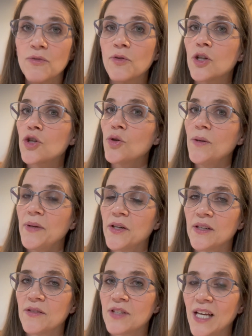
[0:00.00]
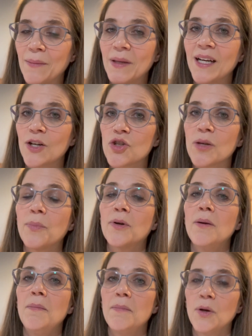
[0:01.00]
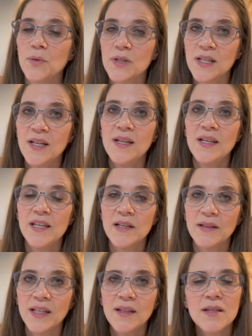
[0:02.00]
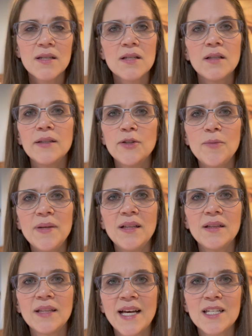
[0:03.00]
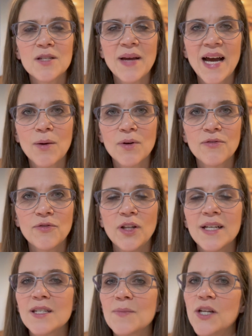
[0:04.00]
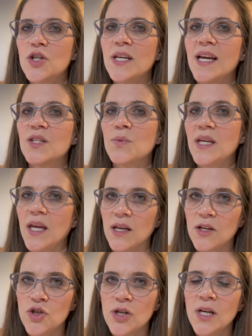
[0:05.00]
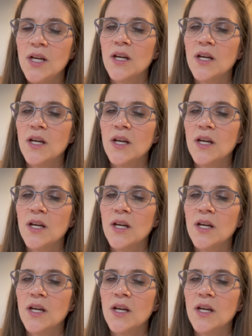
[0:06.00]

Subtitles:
for a short period of time can actually promote healing. This is a little bit less powerful, especially as we age.